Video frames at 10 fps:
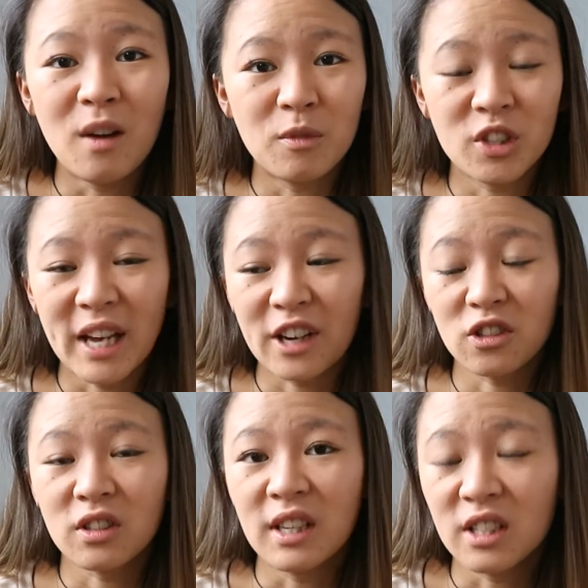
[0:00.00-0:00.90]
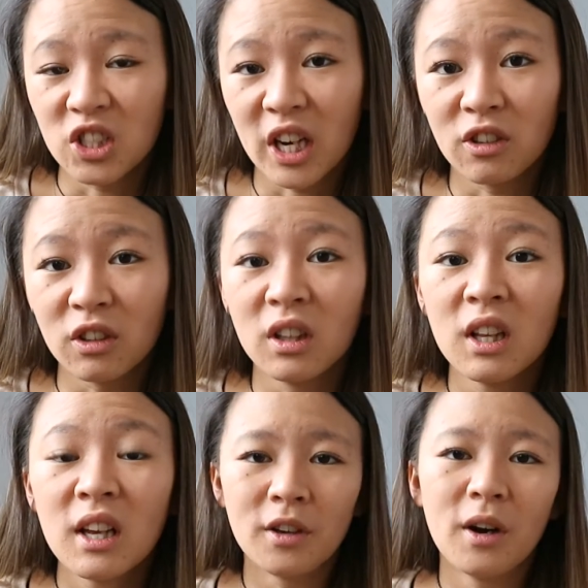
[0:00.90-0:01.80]
just exercise in general.
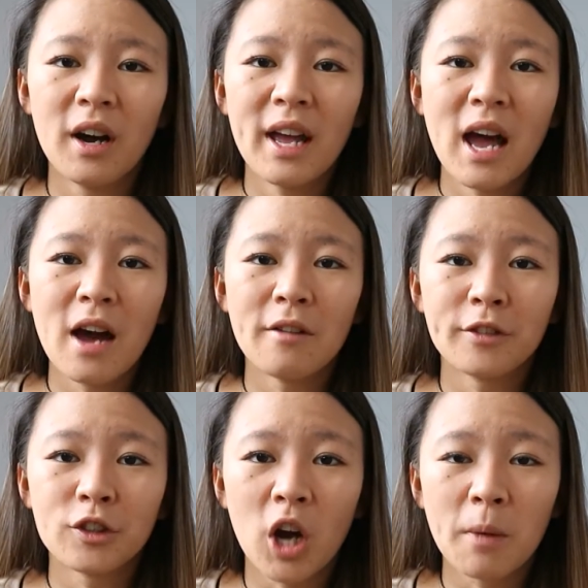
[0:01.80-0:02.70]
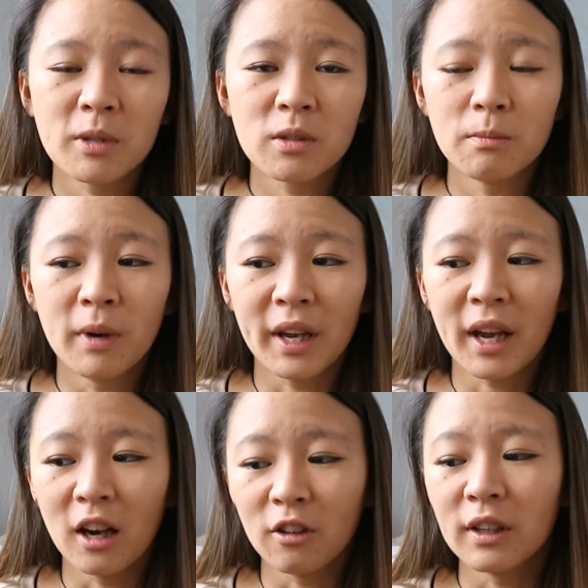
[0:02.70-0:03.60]
So I have dropped my
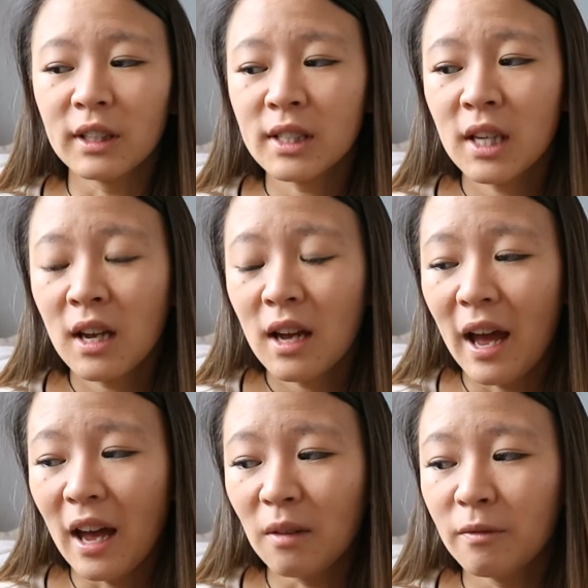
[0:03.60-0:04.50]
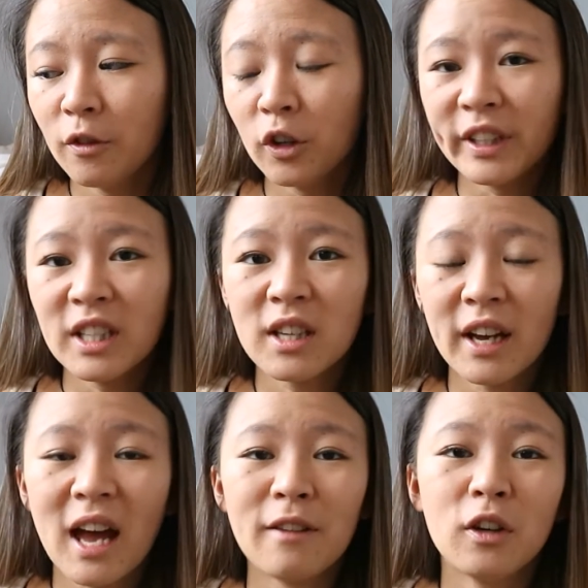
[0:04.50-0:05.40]
calories for this. I
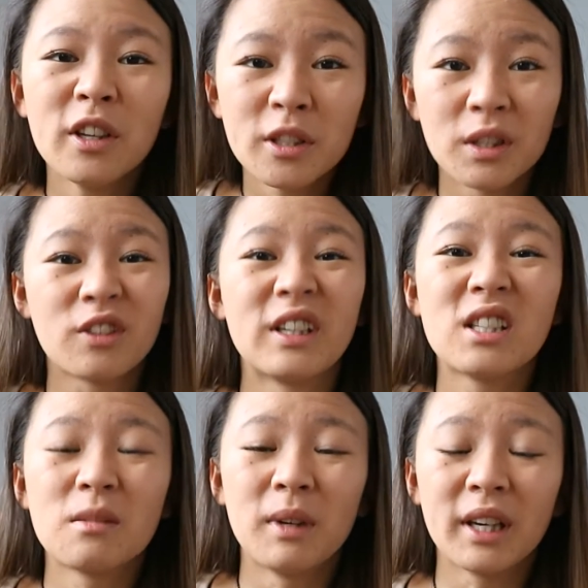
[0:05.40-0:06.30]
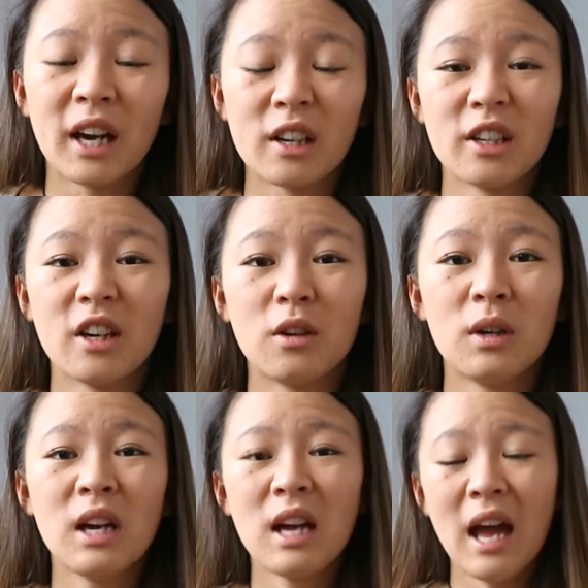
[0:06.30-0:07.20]
have also increased my cardio,
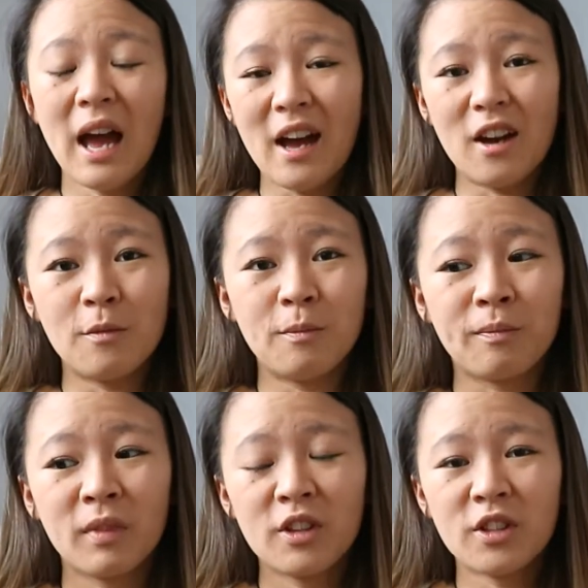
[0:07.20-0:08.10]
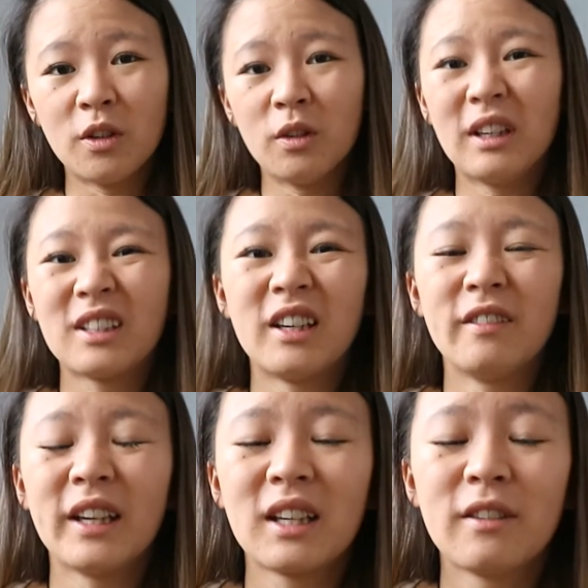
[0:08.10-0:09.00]
so it's kind of
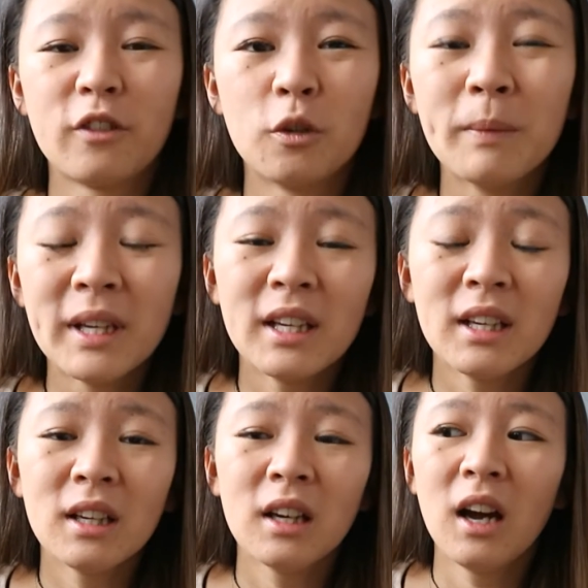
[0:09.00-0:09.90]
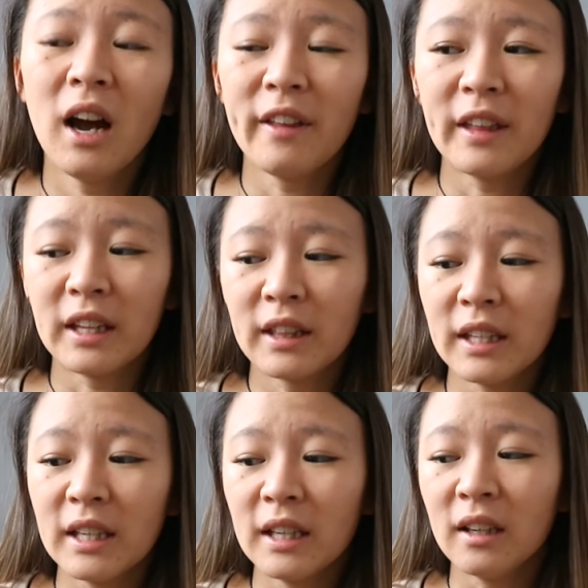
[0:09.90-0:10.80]
like, for me, I think
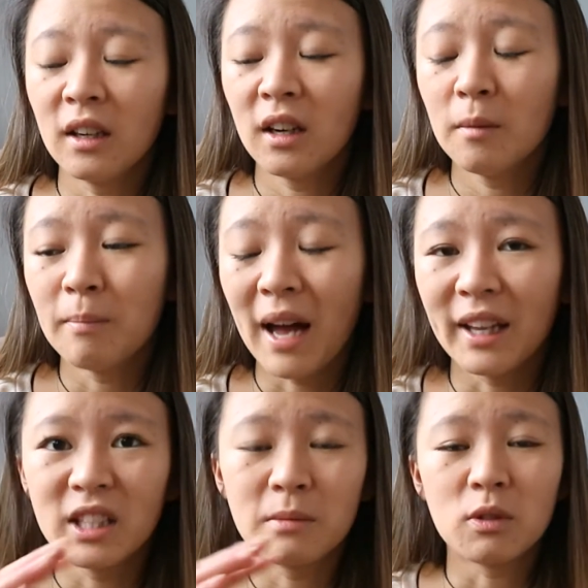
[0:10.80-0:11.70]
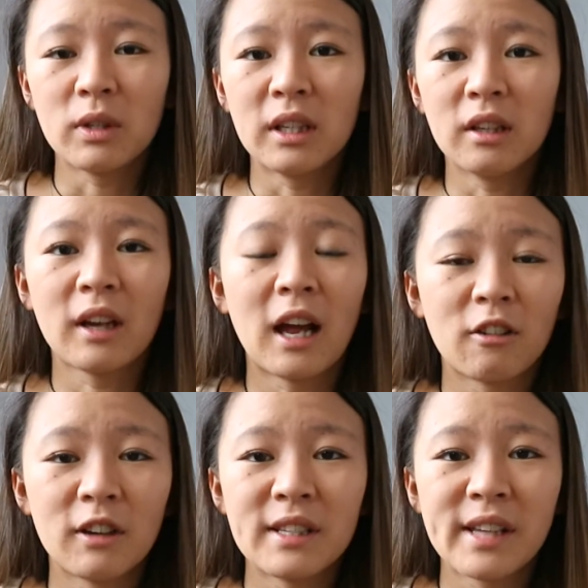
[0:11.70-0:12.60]
the balance between
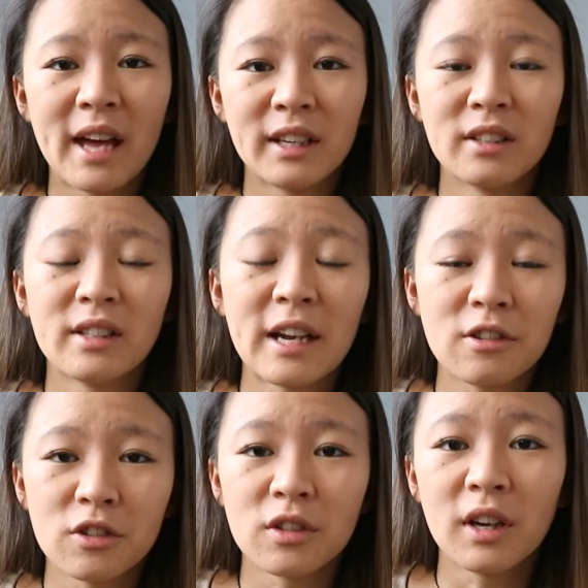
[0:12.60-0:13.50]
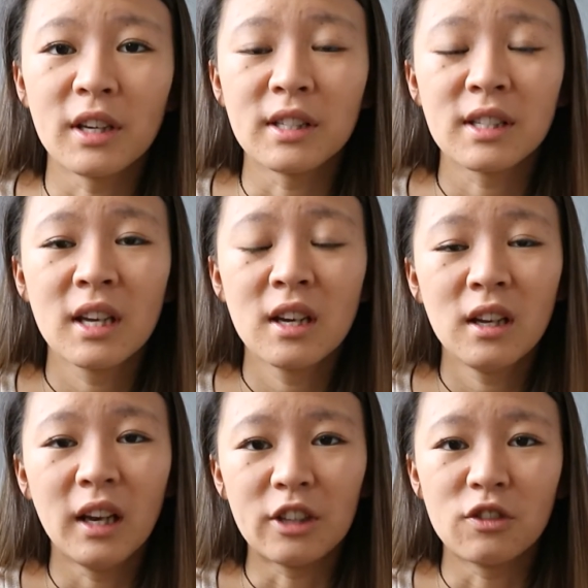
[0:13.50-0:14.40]
calories and exercise,
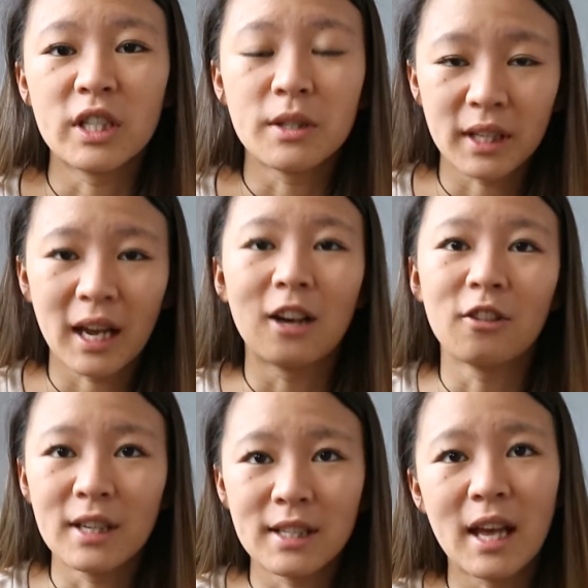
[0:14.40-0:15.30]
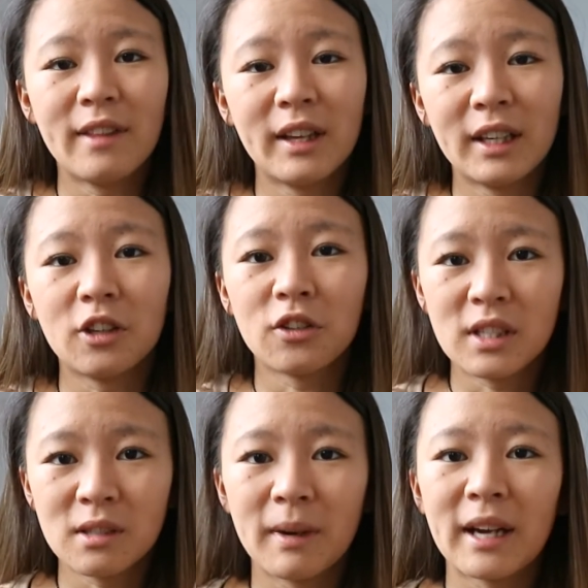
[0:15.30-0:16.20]
like reducing calories and then
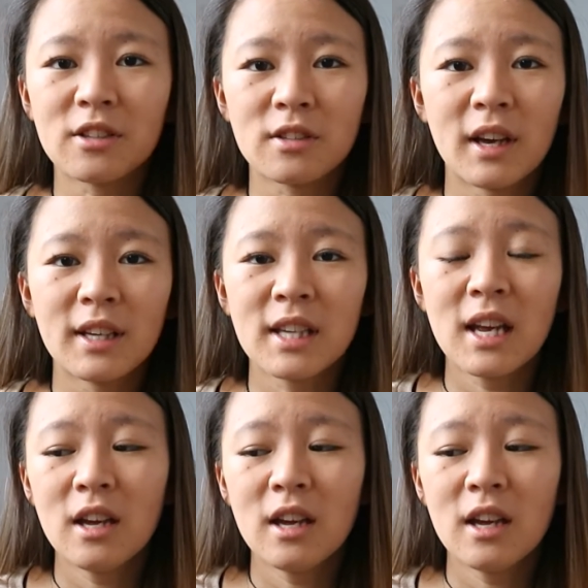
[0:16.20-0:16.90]
increasing my exercise,